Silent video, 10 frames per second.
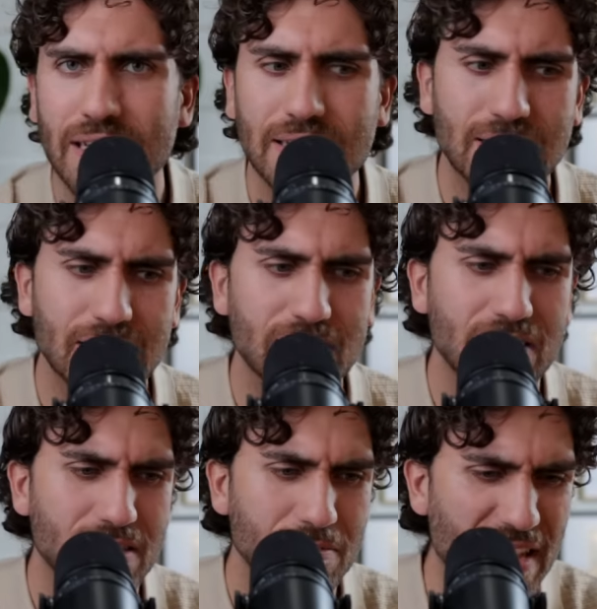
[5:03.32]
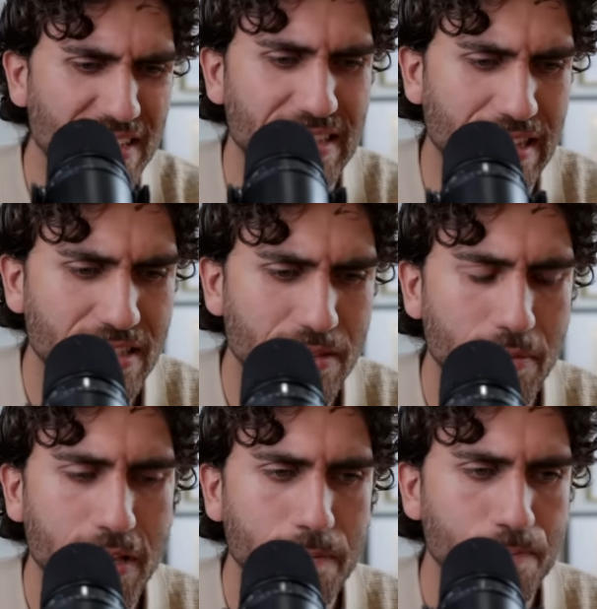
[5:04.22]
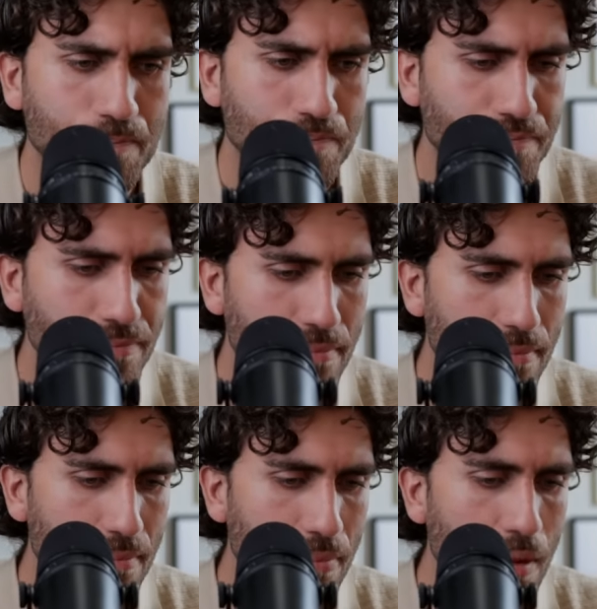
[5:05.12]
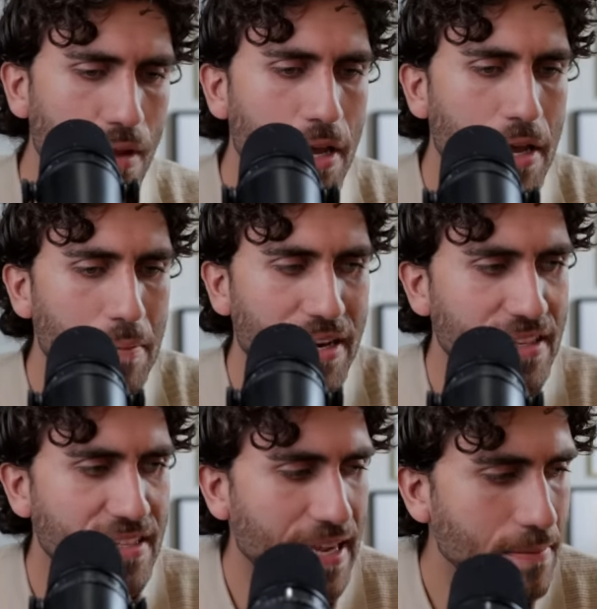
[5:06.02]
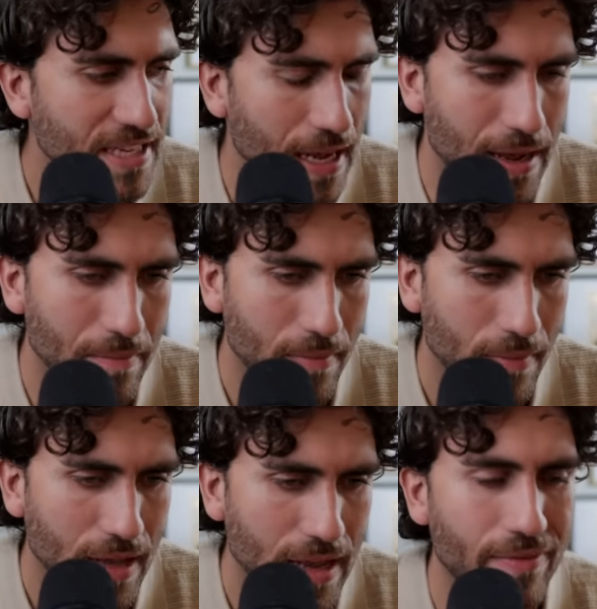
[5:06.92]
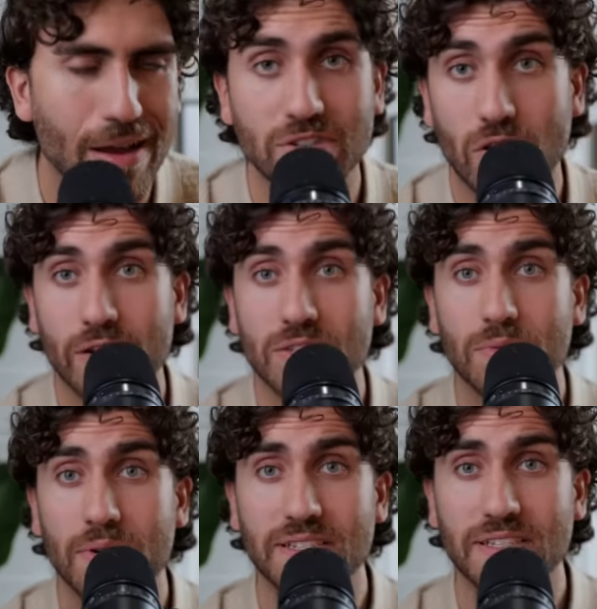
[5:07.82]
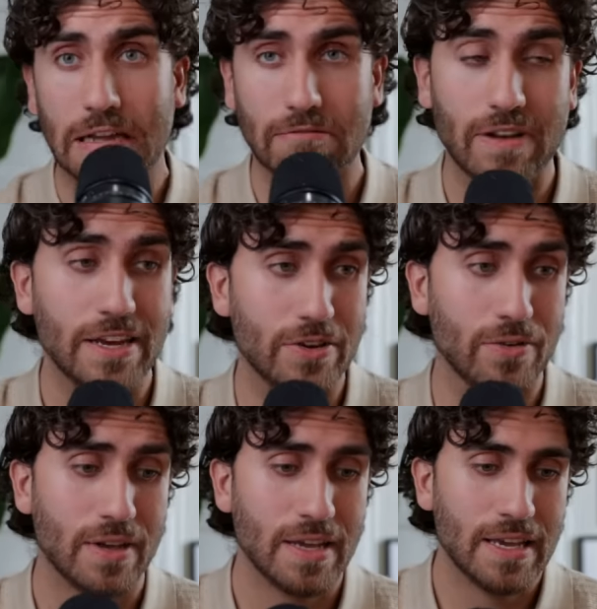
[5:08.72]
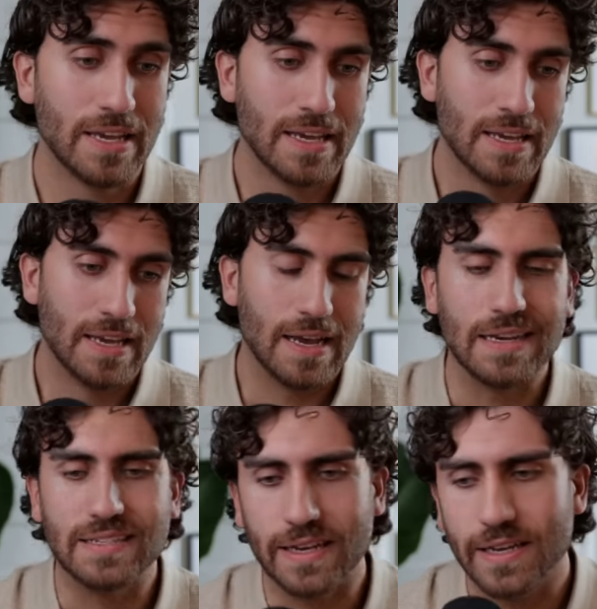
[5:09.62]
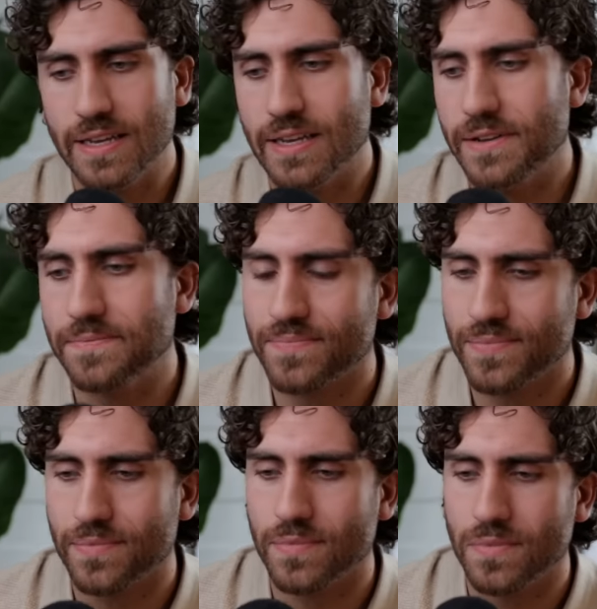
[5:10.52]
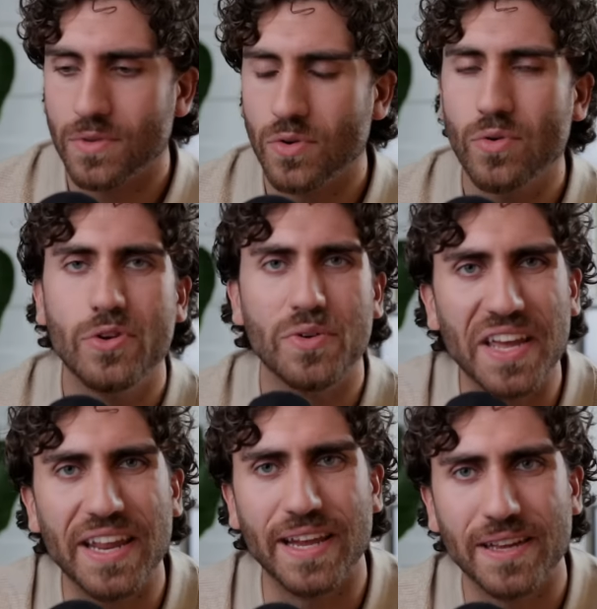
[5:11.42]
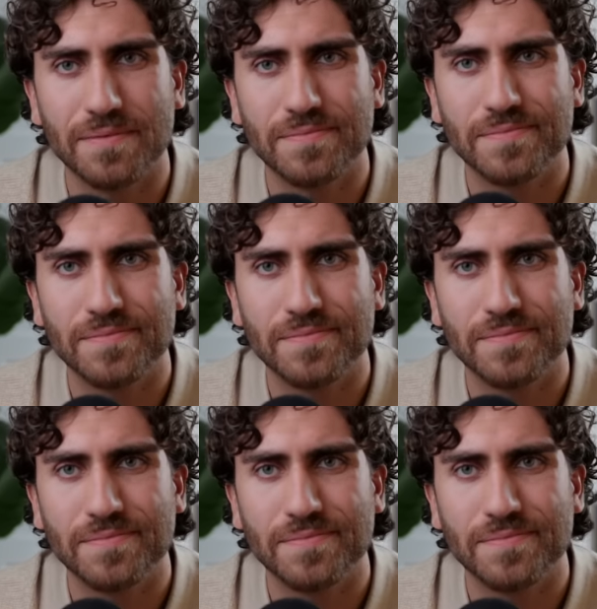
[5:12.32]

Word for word: to this. This, this makes sense to me. But at the same time, if I was honest with myself, I knew, Isaac, who are you kidding?